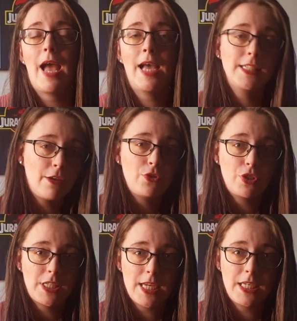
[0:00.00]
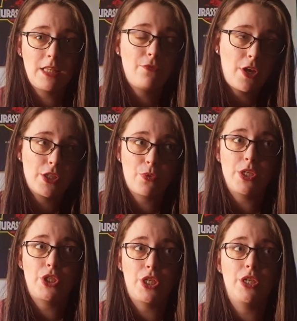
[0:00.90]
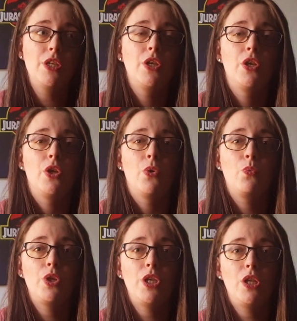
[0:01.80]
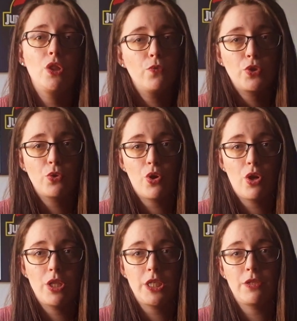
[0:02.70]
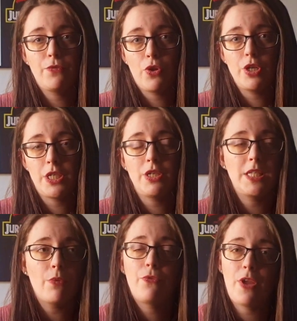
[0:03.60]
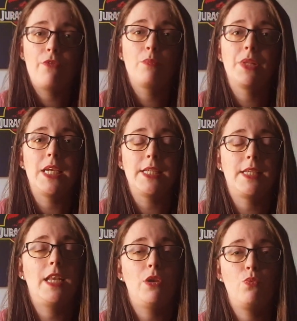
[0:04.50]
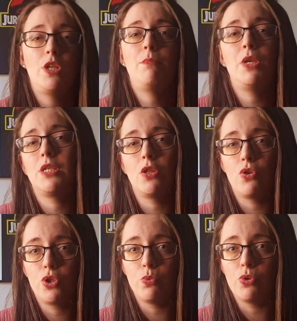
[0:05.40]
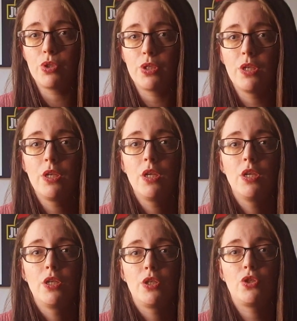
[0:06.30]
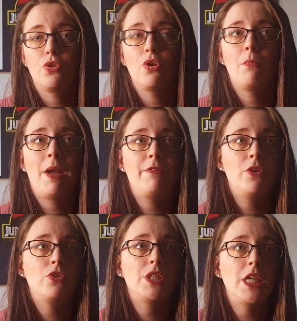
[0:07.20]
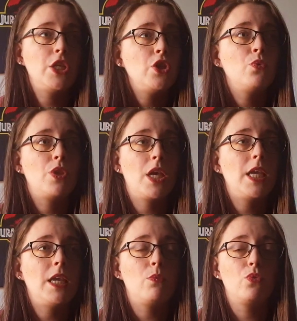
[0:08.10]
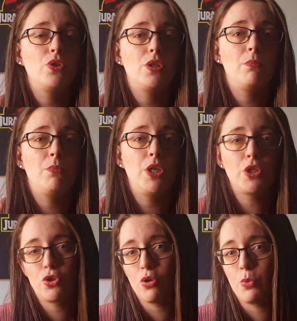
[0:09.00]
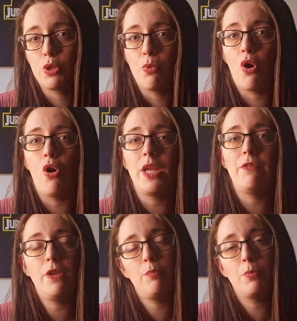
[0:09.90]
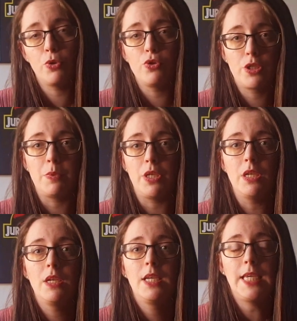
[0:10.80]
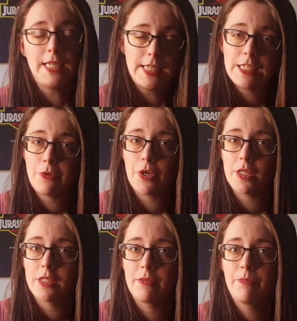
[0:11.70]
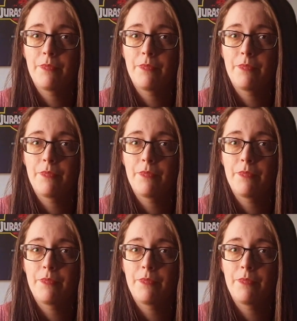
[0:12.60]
As I've just said in the first question, we love to go on holiday to Florida. It's our favourite place and it really means a lot to us. So my fiance knew that it would mean so much more if he proposed to me in Disney World.